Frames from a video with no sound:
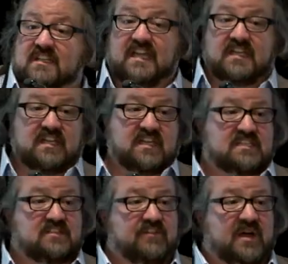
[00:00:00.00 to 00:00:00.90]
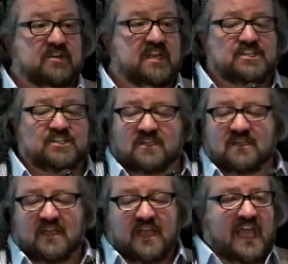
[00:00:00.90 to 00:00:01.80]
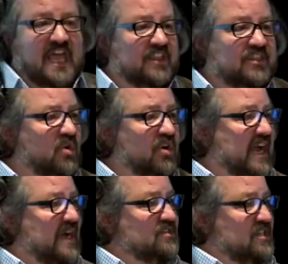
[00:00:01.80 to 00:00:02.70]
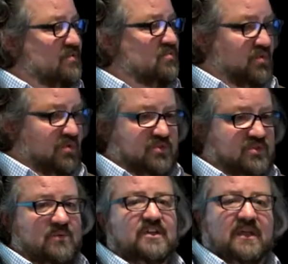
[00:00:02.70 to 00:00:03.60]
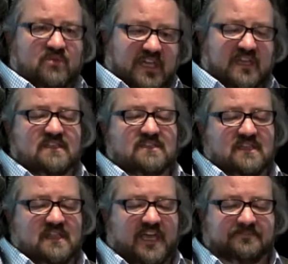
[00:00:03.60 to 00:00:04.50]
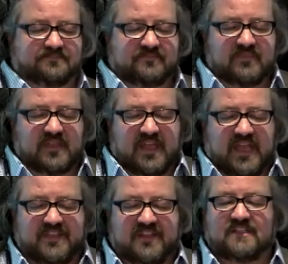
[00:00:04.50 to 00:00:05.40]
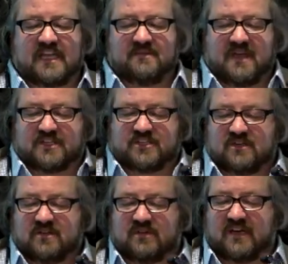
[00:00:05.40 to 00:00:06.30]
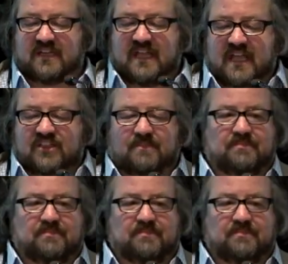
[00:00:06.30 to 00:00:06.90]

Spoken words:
lake is the foundation and the warehousing rules. And again, we'll get into that. And then the data mesh, right? The